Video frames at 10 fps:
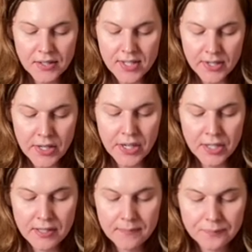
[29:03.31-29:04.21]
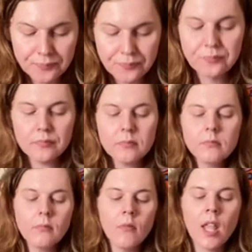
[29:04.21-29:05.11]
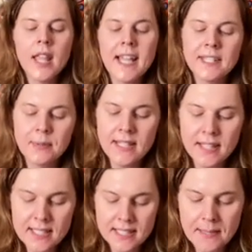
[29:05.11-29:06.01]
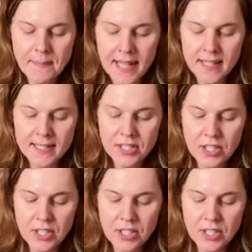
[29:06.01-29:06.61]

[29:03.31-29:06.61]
concerned. And to bring things into balance,